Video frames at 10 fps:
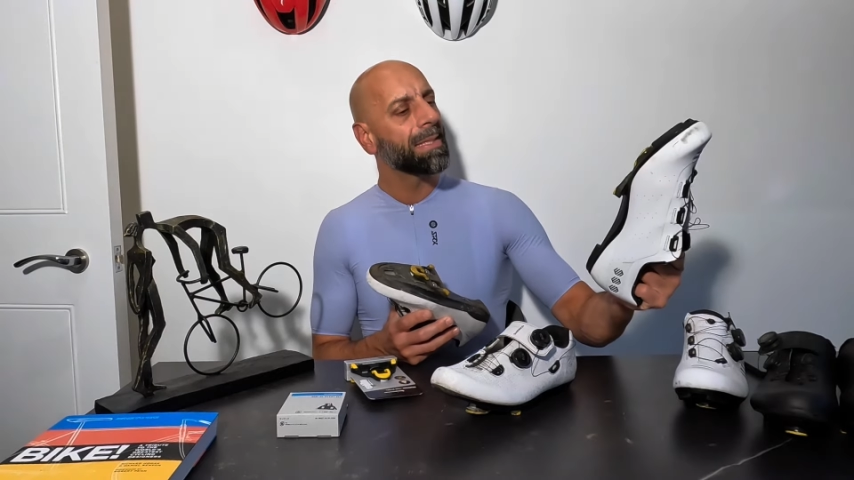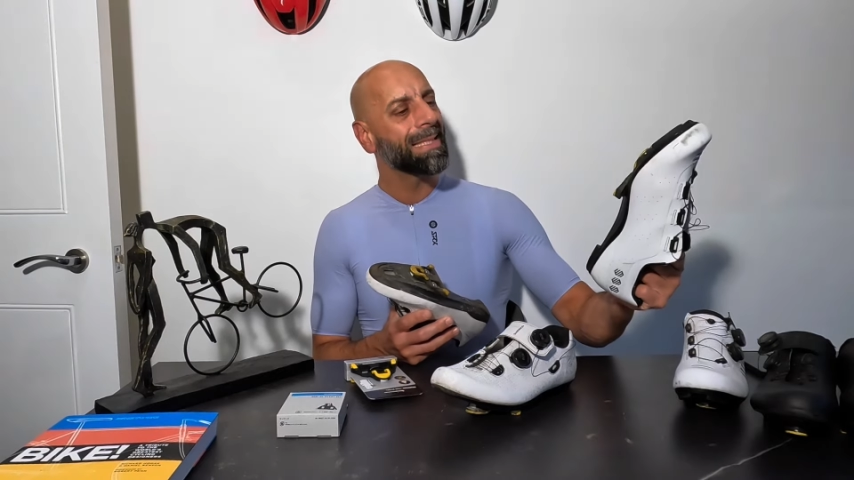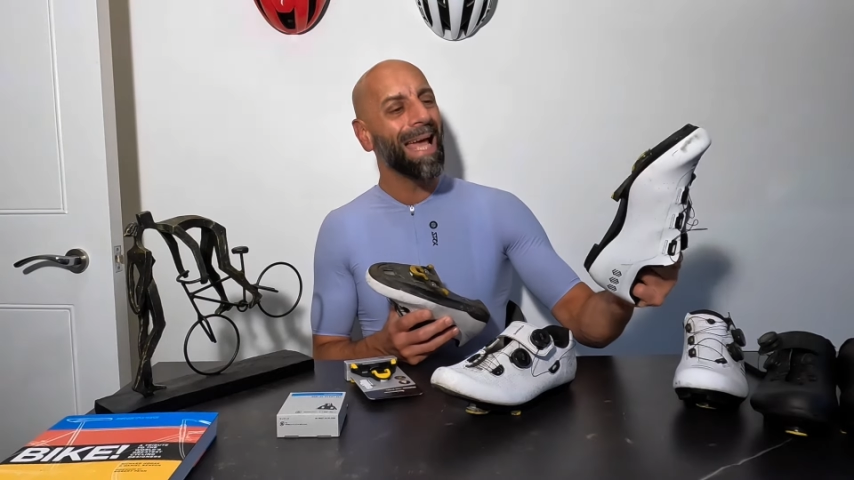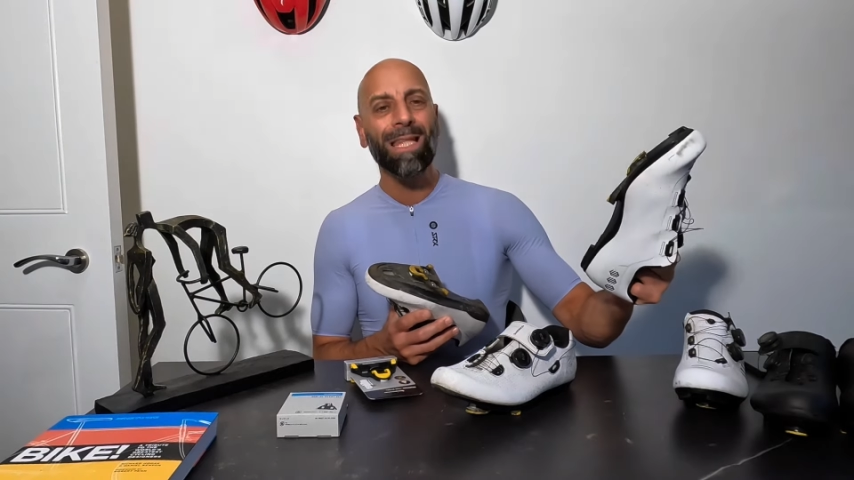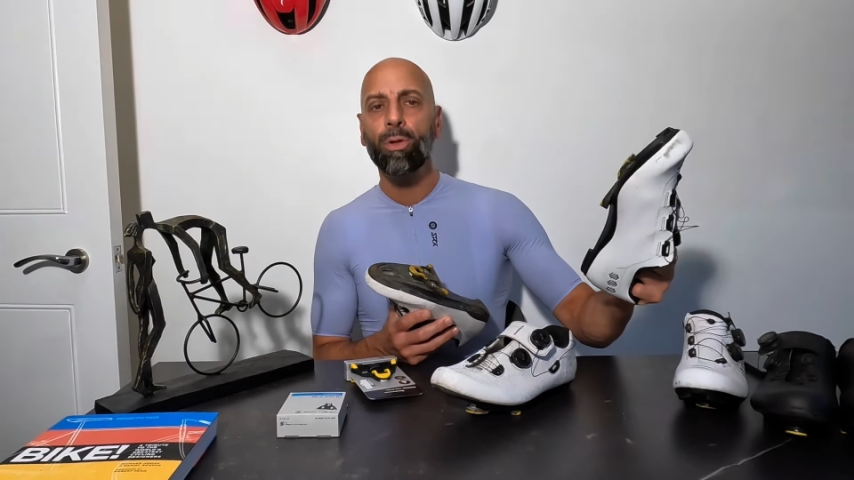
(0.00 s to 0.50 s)

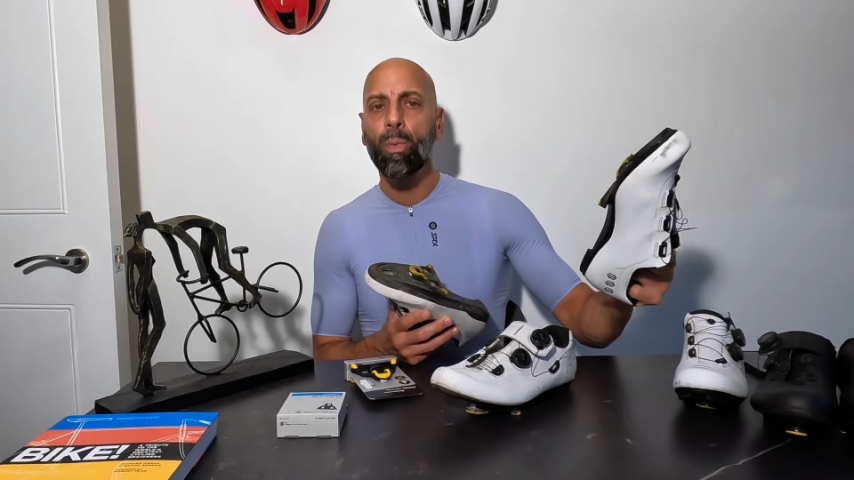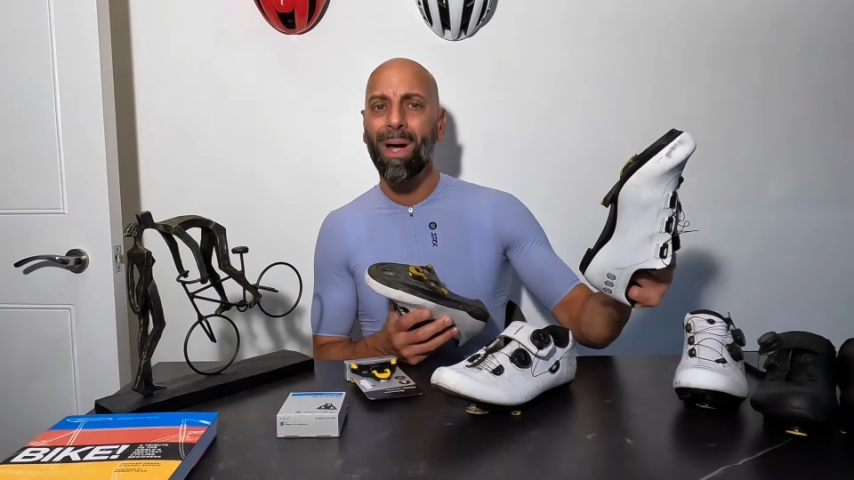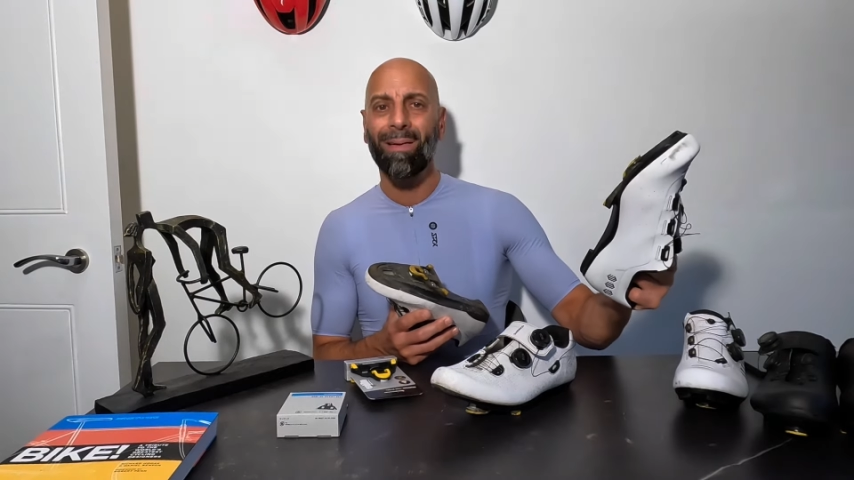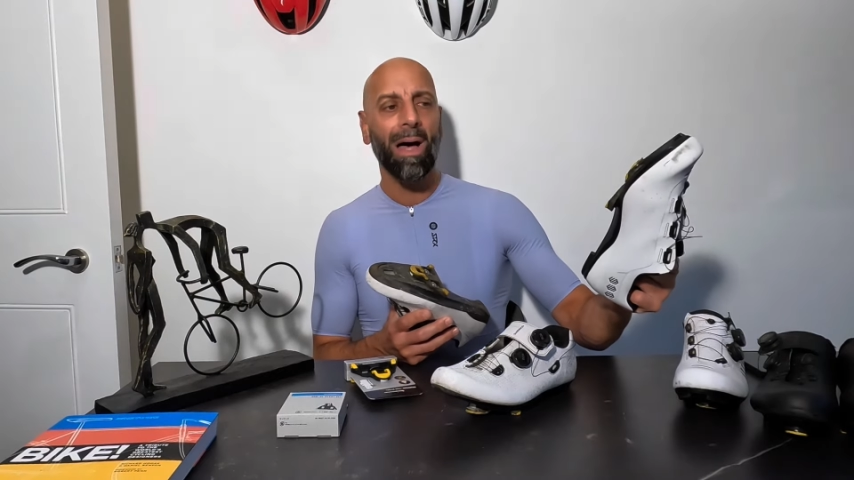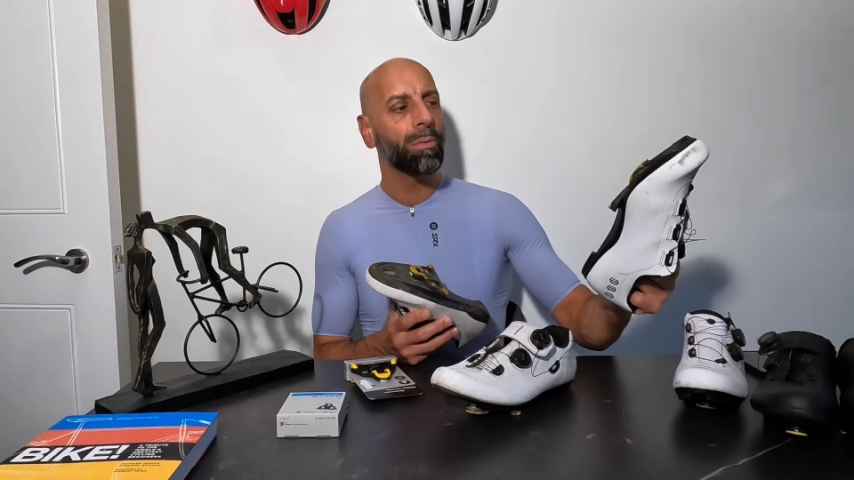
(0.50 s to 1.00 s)
tend to
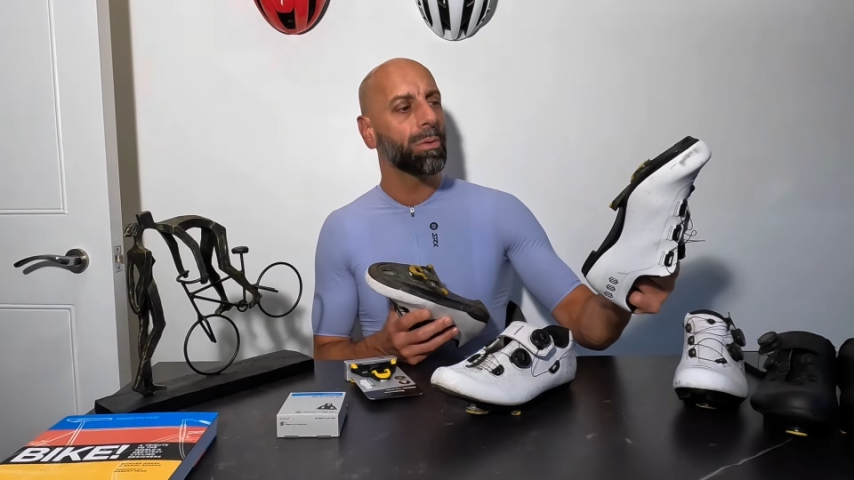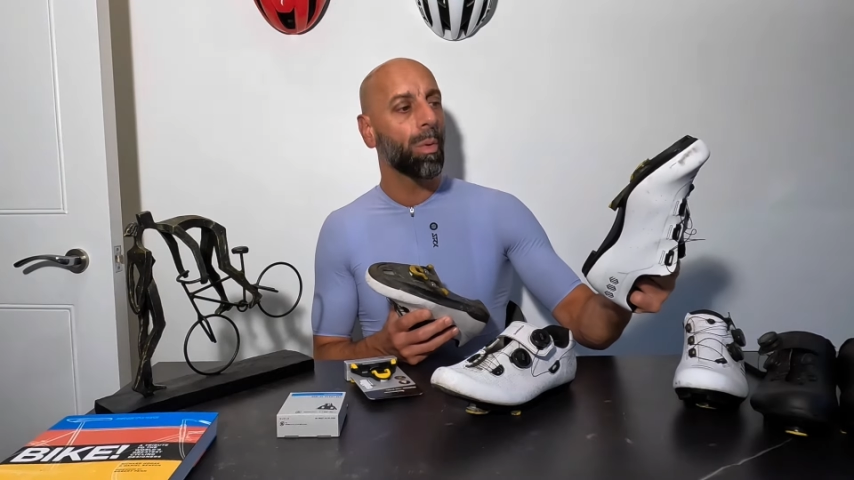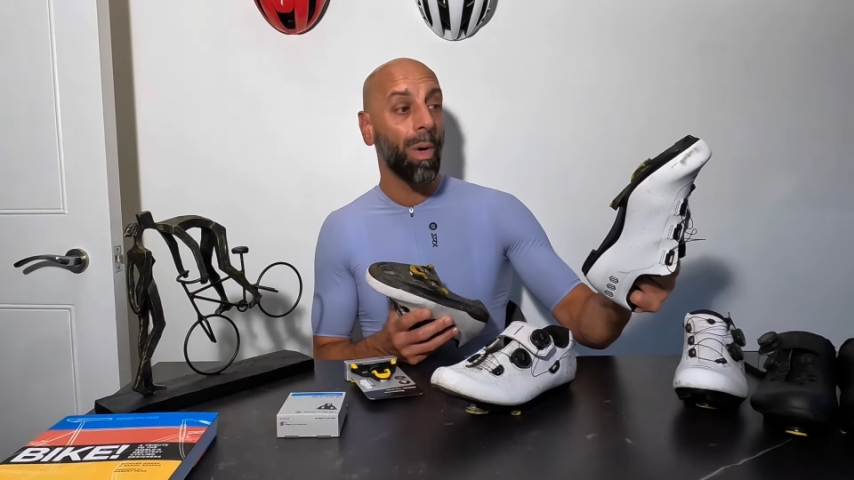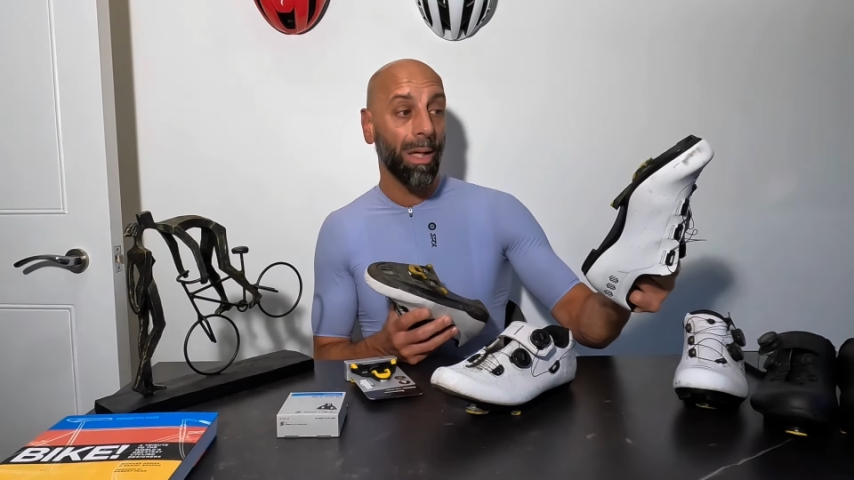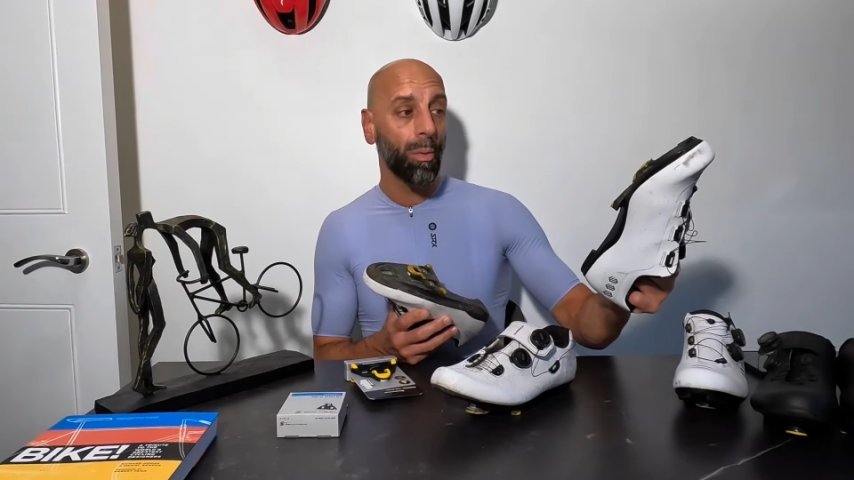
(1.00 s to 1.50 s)
wear
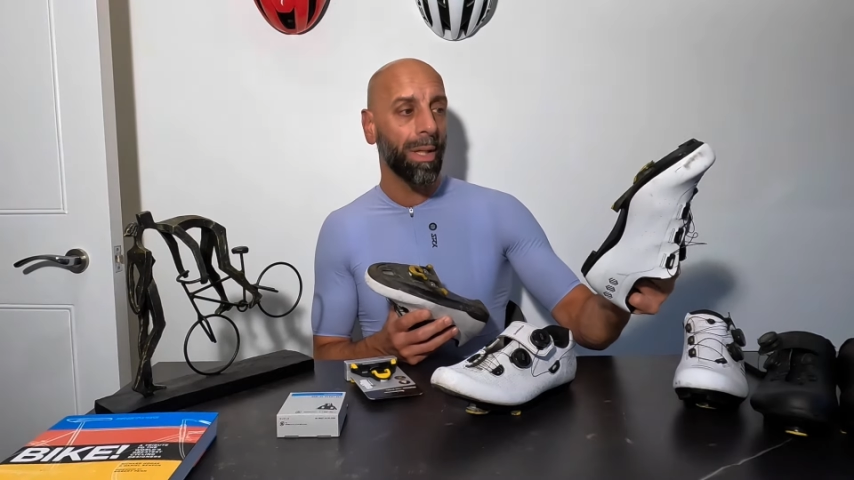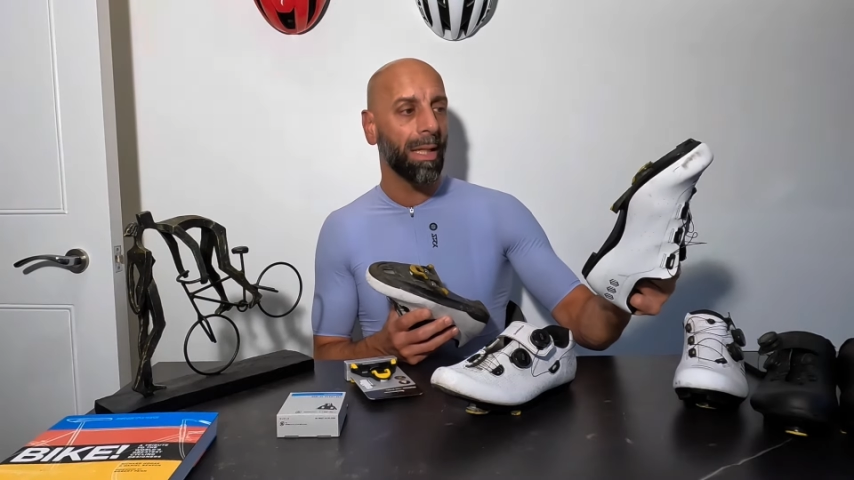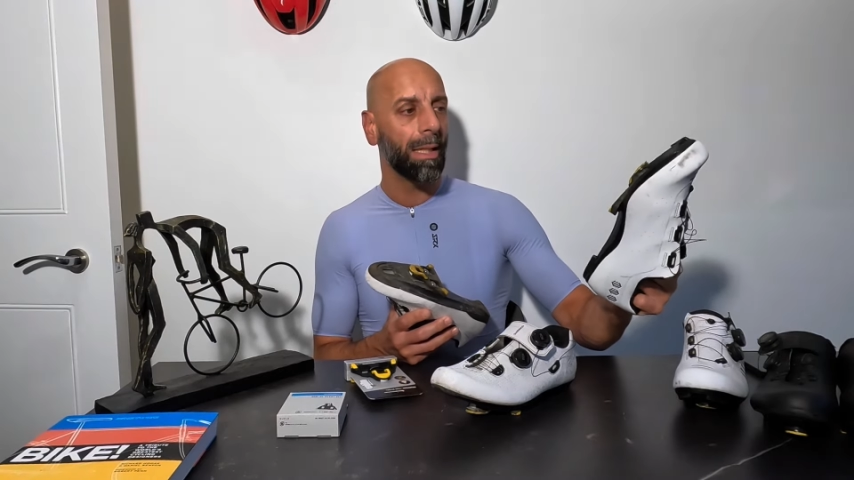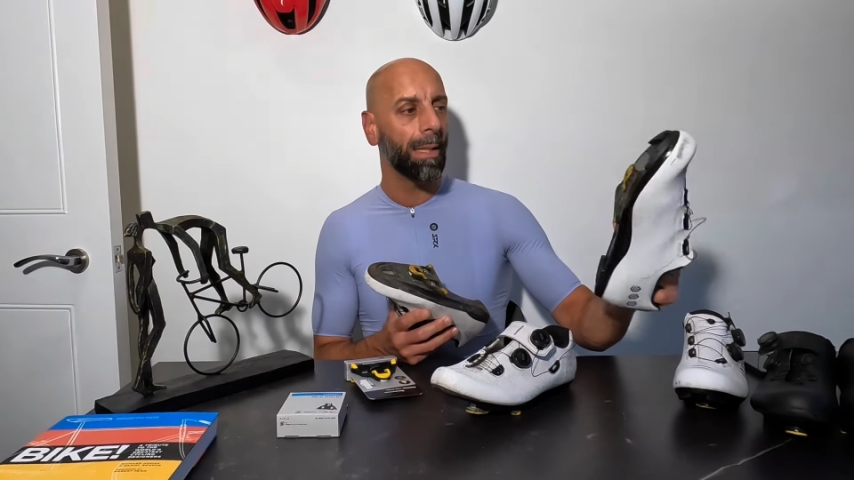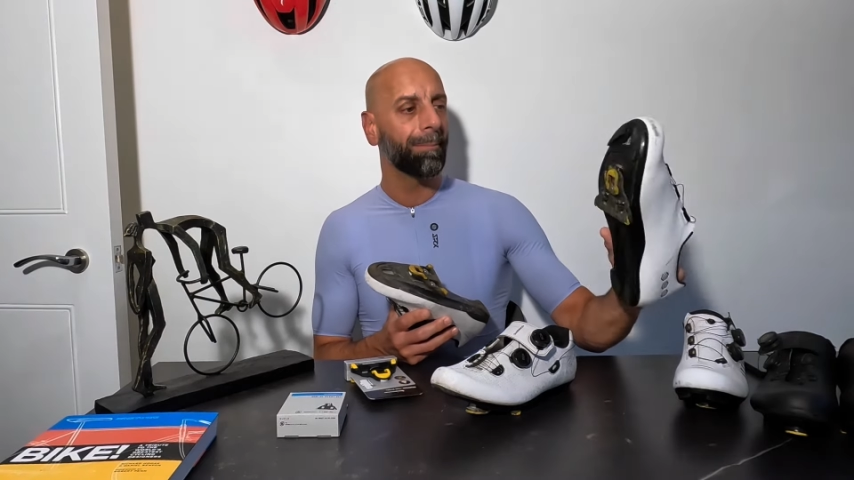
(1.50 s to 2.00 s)
out quite
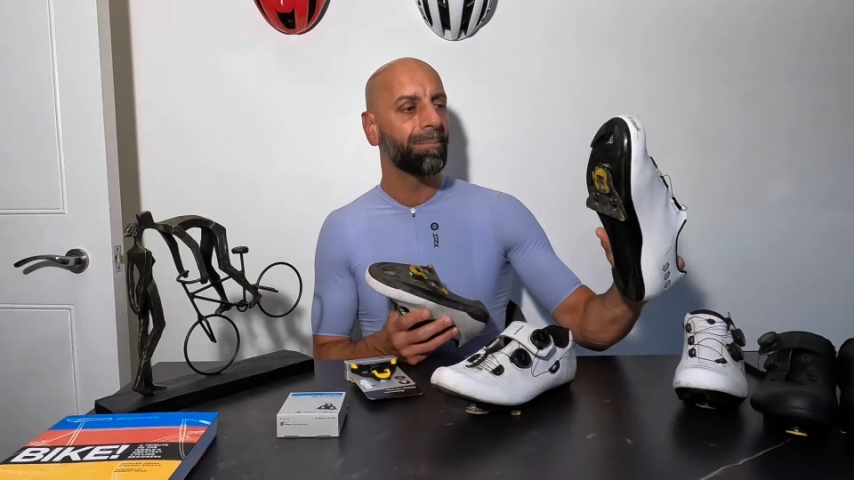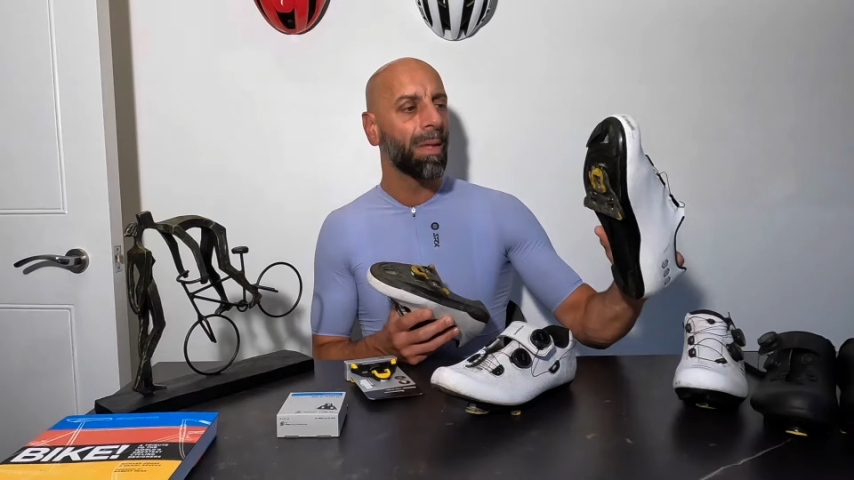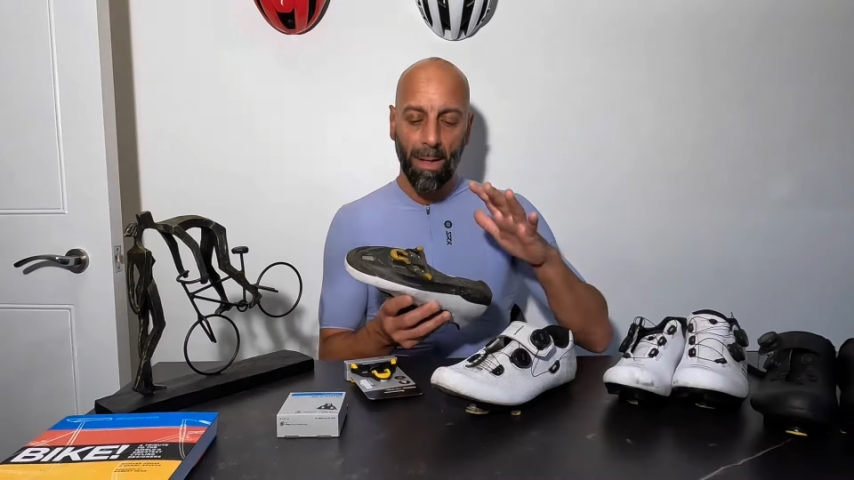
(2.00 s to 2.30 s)
quickly.